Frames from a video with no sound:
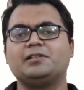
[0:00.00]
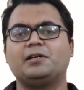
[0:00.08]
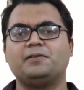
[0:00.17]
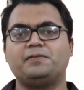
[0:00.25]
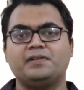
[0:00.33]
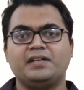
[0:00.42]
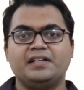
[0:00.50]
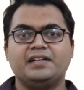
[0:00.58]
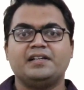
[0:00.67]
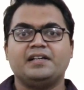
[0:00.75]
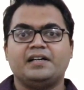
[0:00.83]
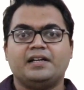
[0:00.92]
of
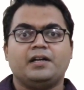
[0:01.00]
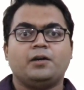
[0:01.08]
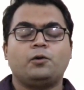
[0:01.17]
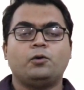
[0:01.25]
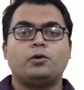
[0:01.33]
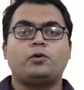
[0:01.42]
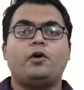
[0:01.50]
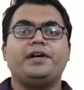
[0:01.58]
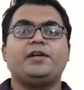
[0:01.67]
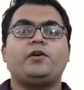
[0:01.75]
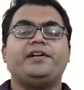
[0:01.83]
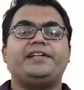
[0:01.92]

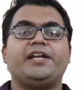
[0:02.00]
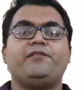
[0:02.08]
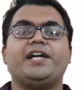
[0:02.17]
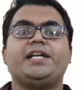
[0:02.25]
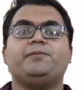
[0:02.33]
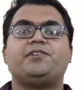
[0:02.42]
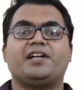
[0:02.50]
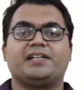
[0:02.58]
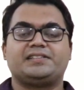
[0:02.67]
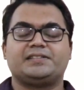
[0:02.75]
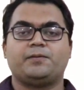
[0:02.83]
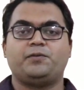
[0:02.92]
glucocorticoid derivative
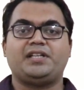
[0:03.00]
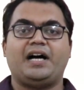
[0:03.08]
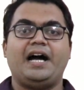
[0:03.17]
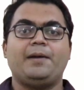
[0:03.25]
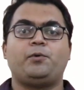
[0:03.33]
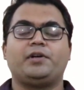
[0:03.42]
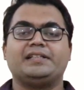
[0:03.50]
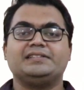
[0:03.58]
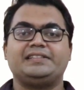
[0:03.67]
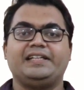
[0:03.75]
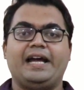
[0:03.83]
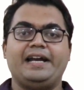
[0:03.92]
drugs with higher
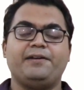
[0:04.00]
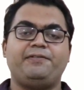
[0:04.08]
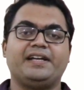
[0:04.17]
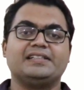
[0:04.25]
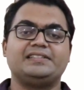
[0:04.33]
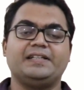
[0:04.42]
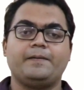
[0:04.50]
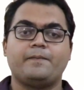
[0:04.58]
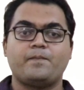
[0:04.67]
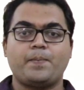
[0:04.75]
potency and efficacy,